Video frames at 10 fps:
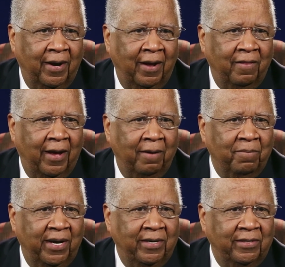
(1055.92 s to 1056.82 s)
And that
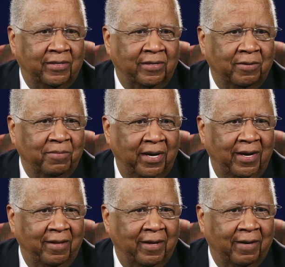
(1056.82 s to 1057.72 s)
means to
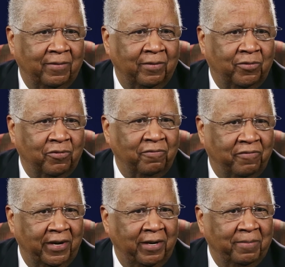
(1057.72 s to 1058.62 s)
me that true
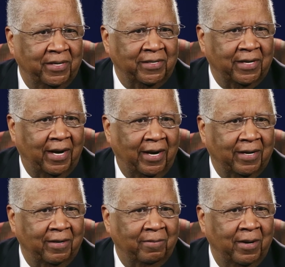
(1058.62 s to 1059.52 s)
freedom is that I
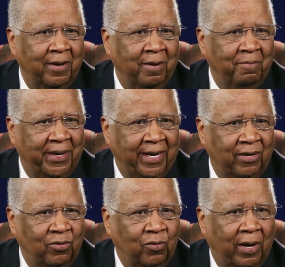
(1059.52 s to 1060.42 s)
could be
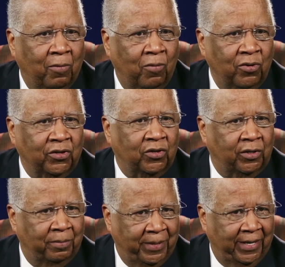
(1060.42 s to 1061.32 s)
who I want
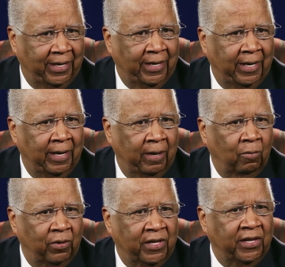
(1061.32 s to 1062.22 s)
to be
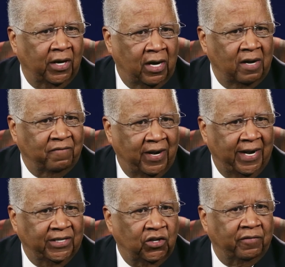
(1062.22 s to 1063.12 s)
within the
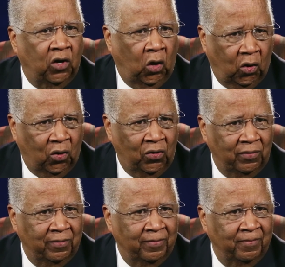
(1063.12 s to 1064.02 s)
confines of the law,
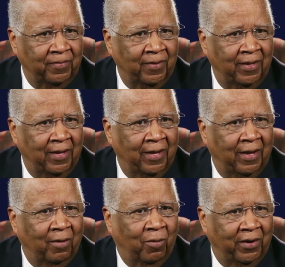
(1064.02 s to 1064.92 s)

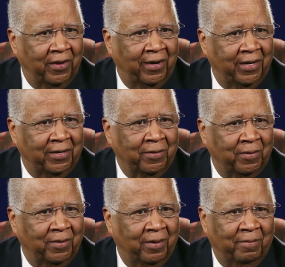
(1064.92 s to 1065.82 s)
whether it's
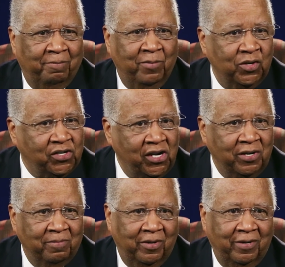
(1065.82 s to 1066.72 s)
a
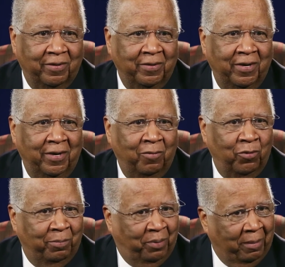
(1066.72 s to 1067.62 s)
Muslim or
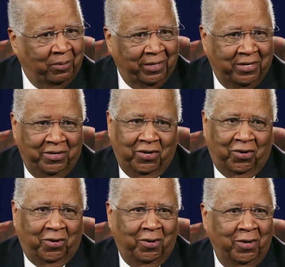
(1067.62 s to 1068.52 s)
Republican or